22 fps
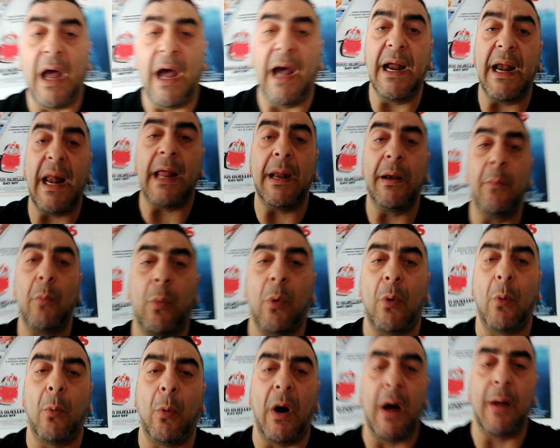And then
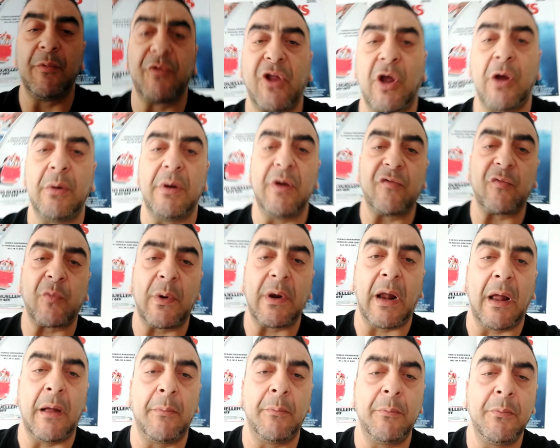what I'm doing is,
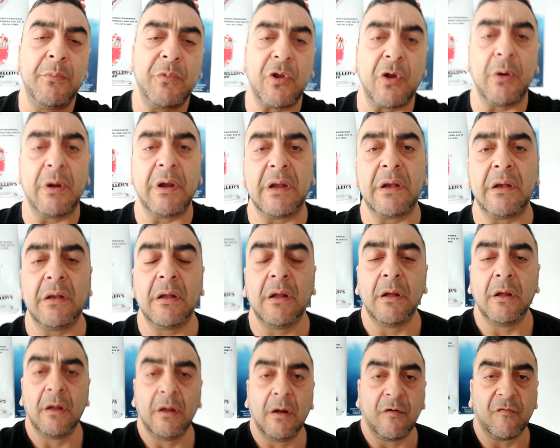when I'm doing
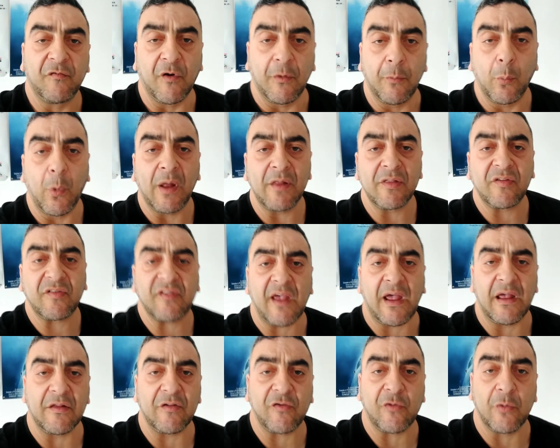from one
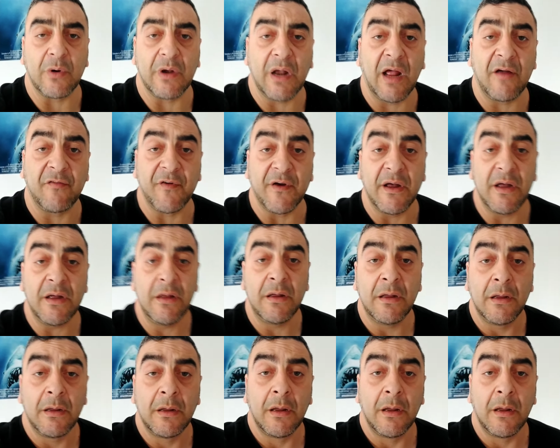tank to another,